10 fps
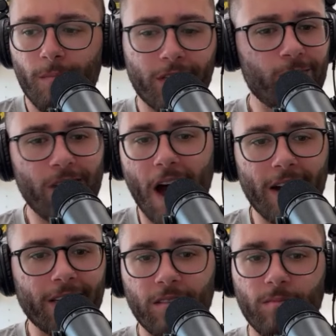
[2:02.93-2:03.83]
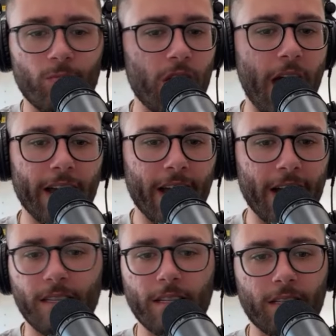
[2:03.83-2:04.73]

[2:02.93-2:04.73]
But to be honest, you had guys like